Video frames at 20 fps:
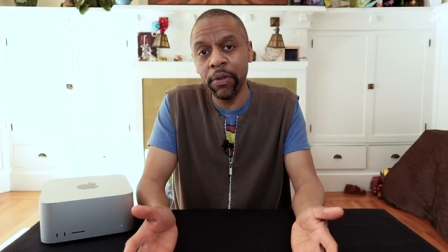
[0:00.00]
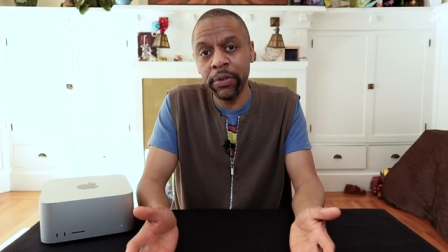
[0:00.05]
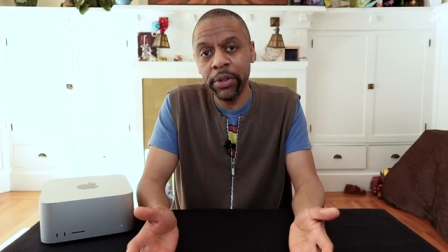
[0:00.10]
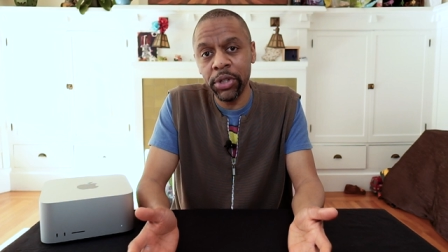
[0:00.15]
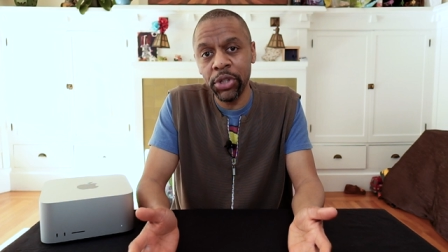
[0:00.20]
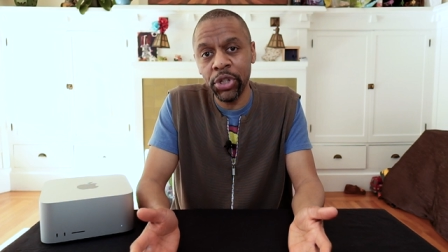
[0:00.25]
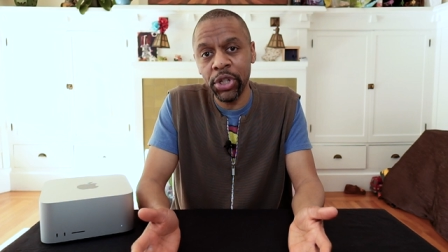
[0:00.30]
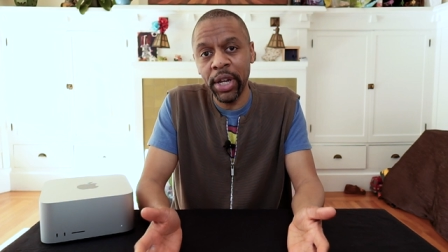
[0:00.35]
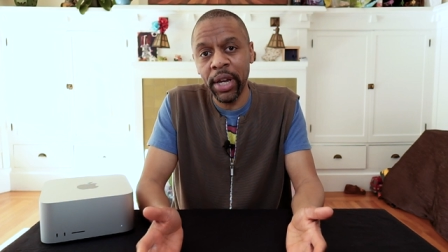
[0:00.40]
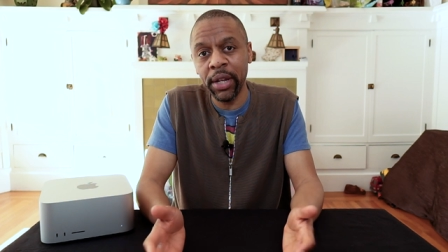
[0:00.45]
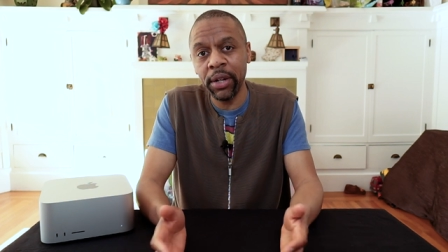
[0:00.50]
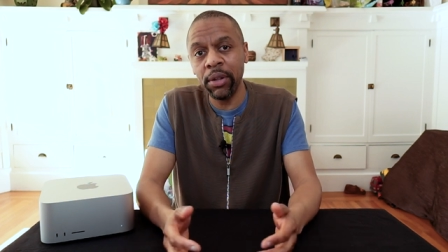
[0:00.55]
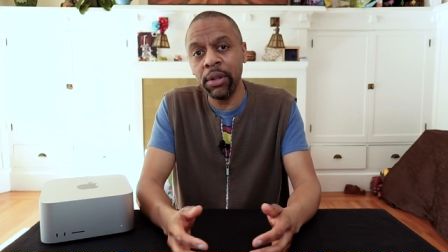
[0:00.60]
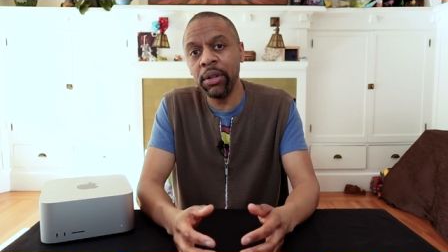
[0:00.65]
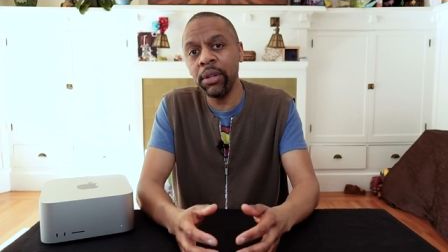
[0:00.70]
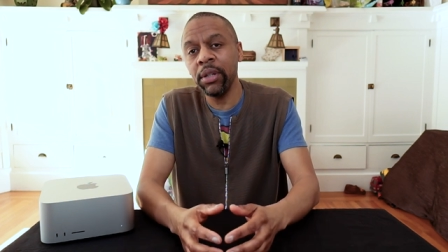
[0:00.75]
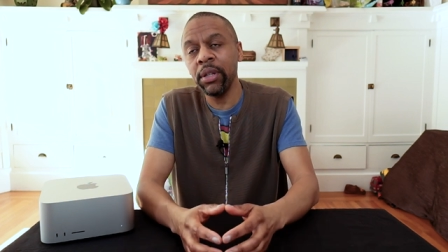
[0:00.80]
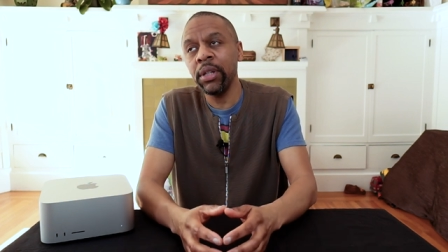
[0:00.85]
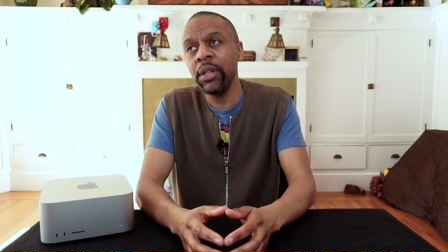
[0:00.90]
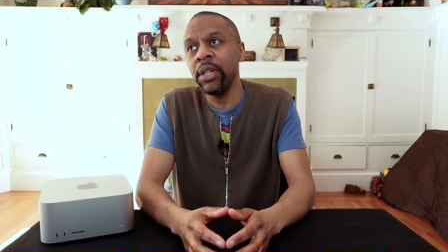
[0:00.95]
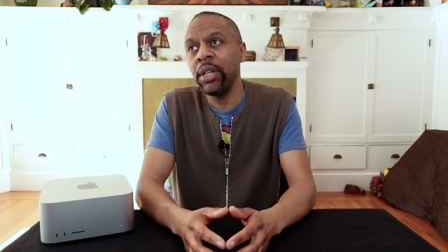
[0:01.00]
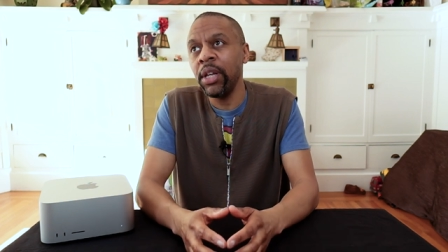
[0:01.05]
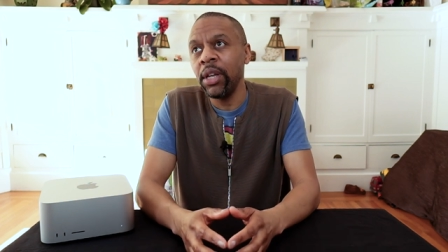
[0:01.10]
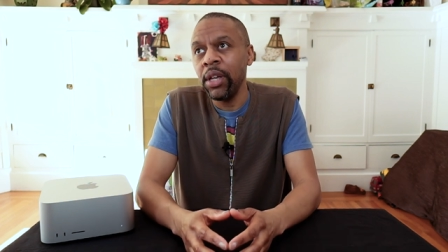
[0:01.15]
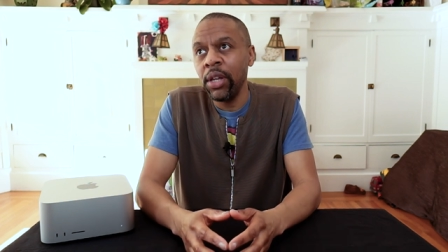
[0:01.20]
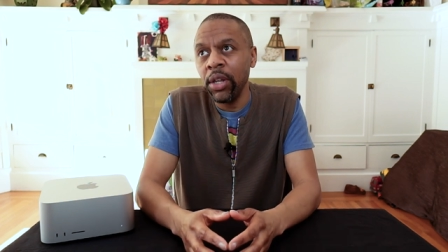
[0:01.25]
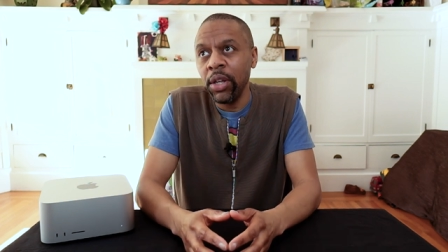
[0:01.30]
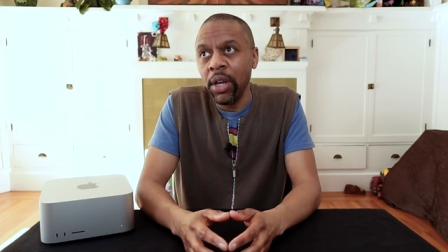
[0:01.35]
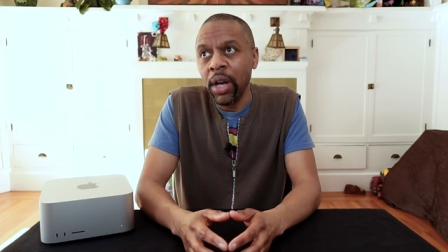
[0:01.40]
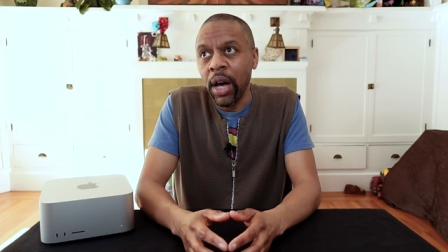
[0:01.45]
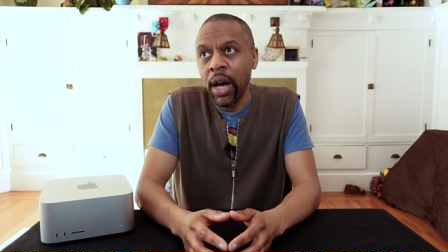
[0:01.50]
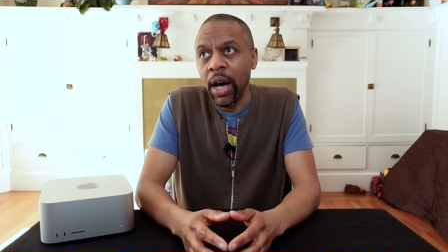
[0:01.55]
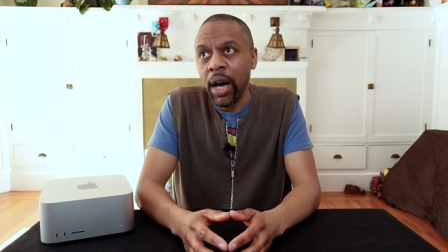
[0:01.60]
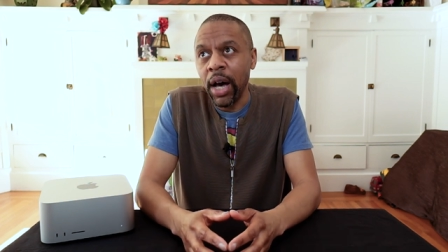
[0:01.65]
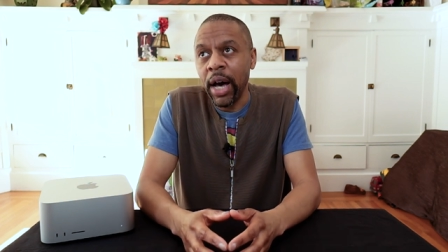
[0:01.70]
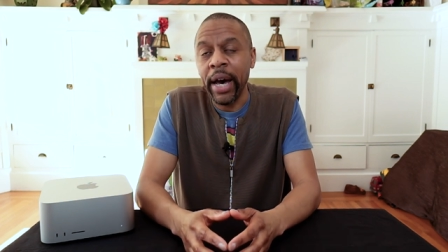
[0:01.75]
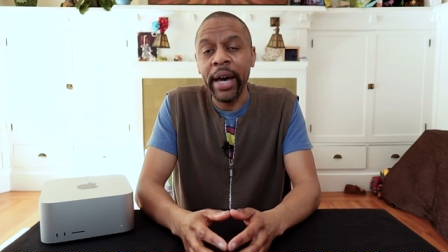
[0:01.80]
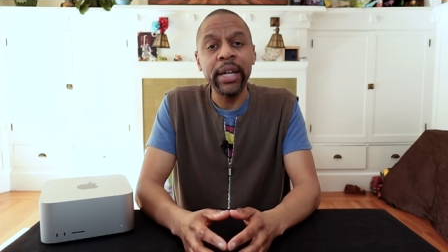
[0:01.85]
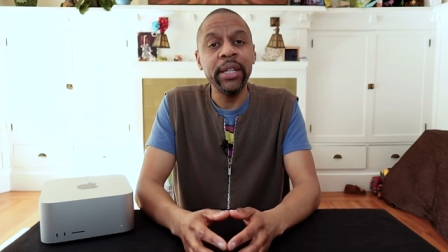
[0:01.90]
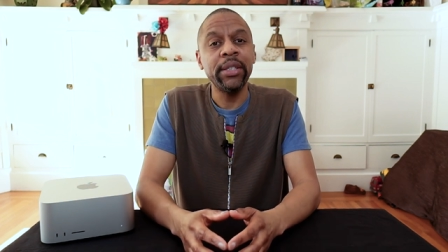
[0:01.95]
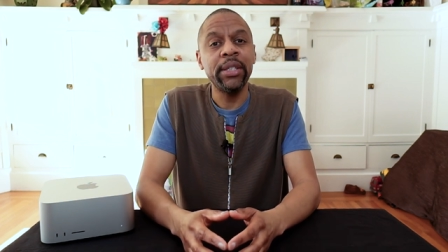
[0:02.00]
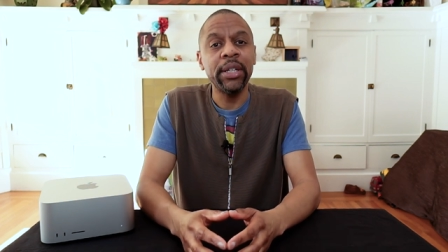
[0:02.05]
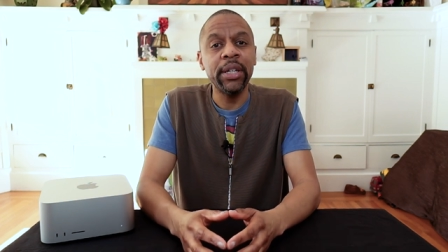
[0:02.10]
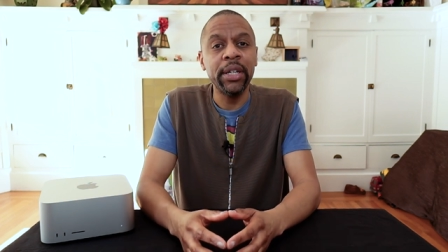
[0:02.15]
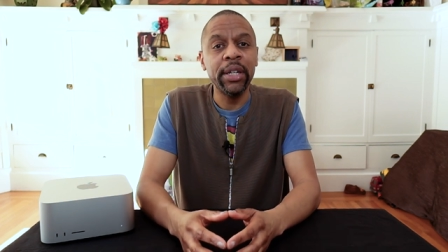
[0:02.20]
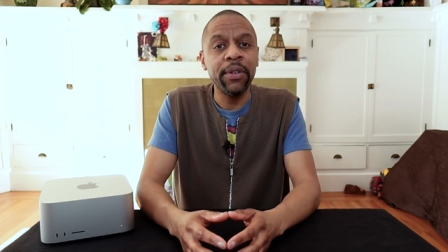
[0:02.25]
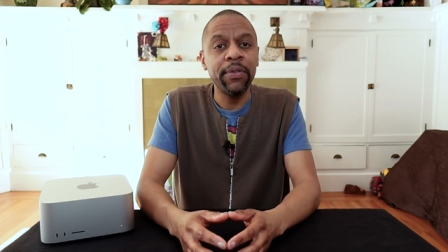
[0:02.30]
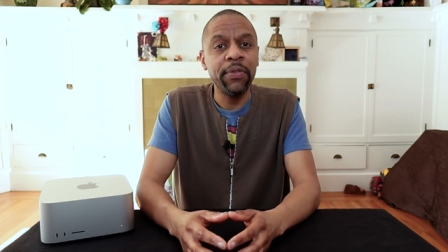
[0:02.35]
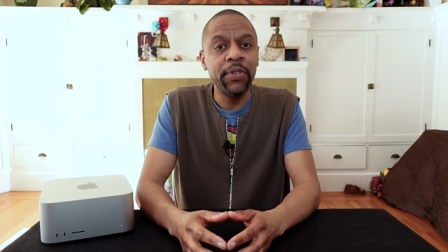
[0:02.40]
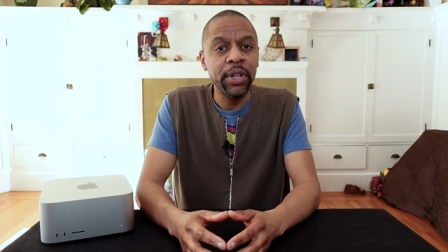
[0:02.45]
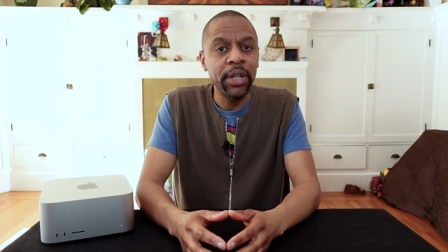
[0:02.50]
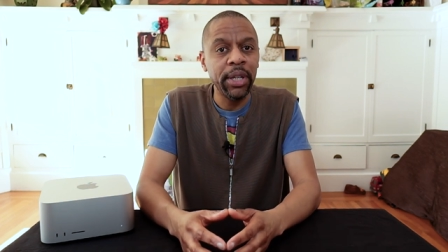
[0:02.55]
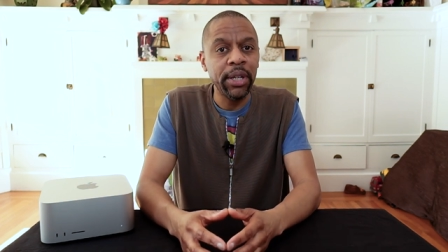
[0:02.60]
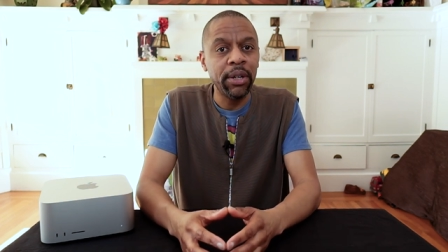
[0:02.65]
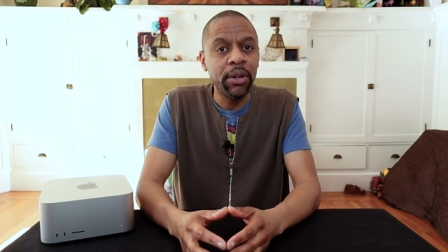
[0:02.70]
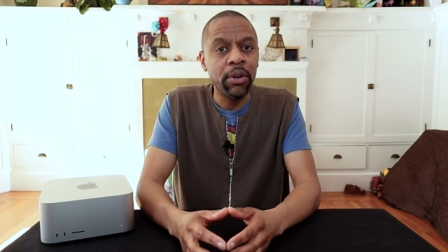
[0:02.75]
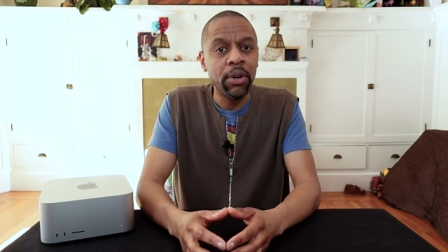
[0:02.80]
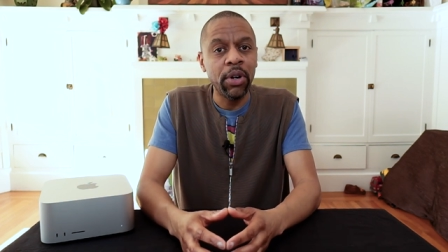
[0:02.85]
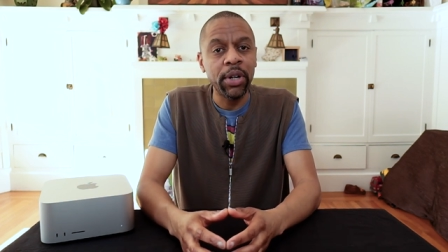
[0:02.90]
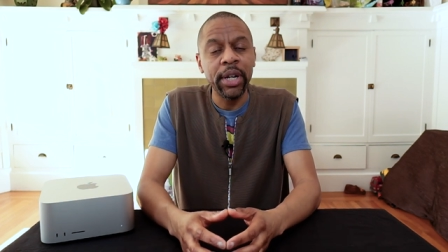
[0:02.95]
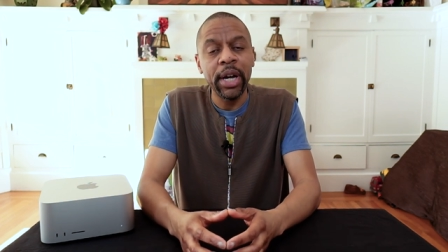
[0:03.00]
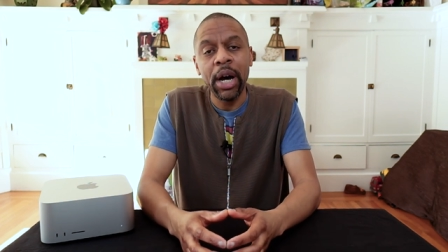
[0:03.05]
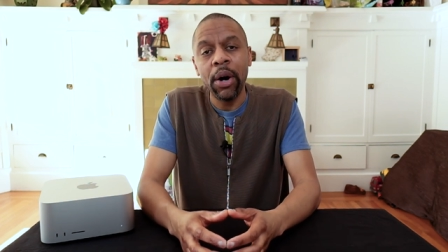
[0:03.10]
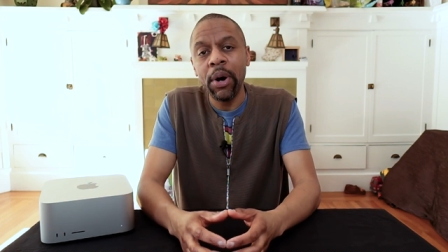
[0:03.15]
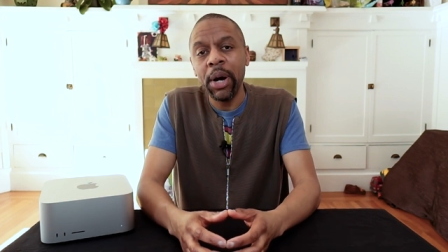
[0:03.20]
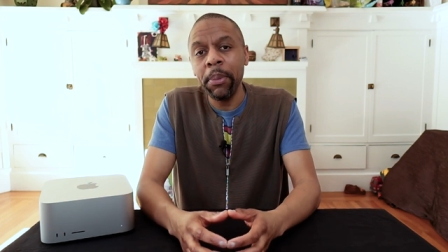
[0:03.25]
of this channel, I did a video on how